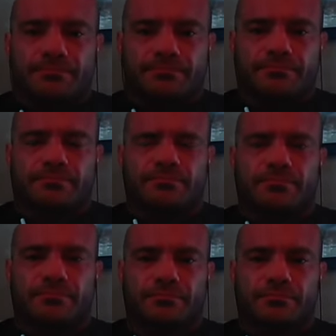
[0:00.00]

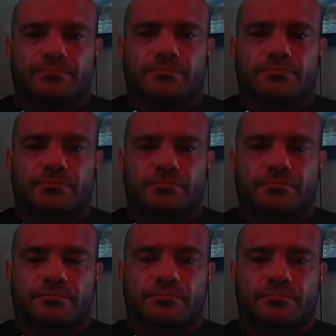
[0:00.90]

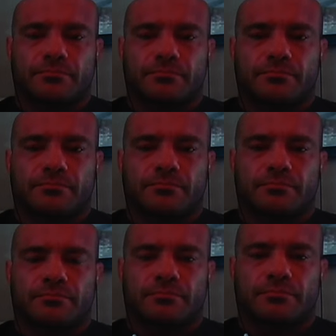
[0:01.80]

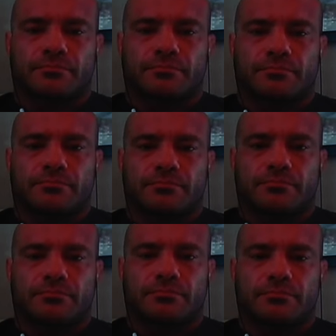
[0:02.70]

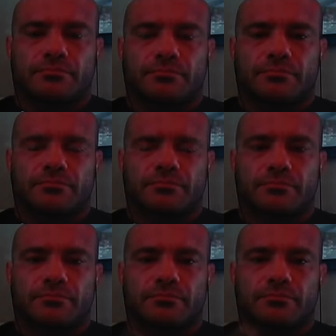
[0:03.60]

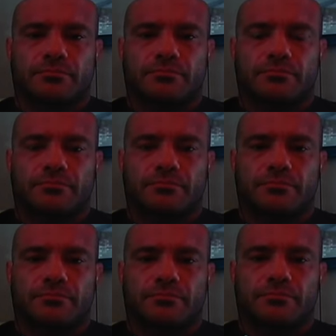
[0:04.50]

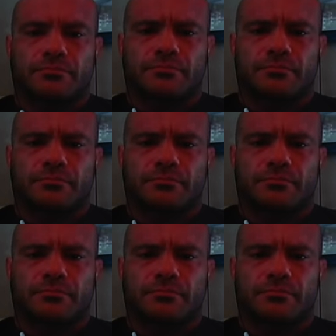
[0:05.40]
No words are spoken by the person on screen.